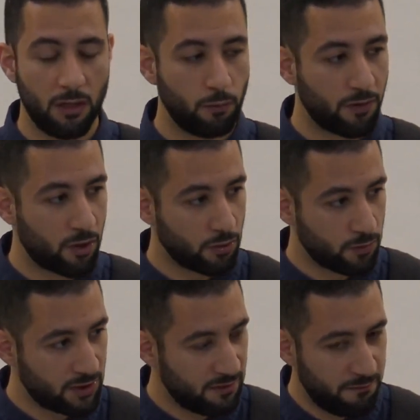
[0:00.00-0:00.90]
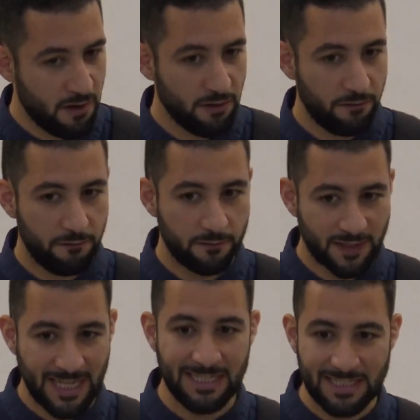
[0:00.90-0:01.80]
with God, which is a very
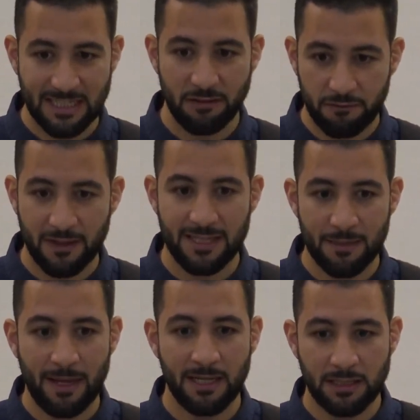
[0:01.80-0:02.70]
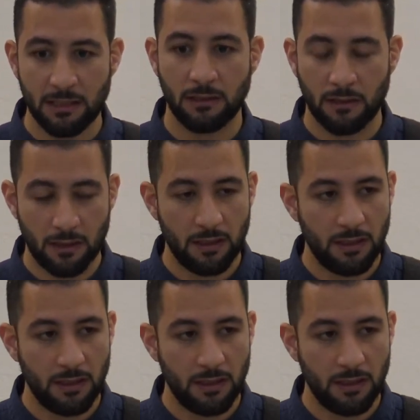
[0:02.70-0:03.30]
sensitive, fundamental